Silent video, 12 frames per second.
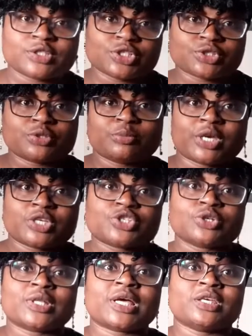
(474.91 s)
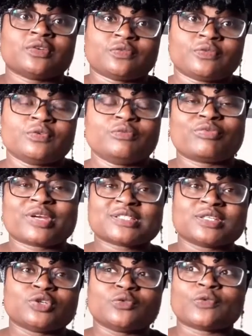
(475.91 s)
just to make sure that
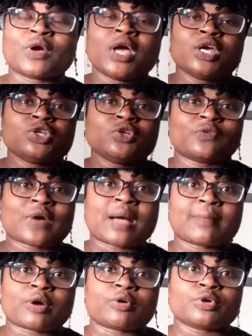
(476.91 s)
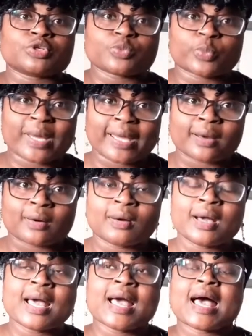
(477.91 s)
you've come across well,
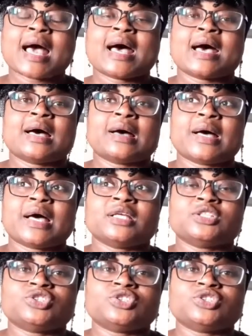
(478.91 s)
and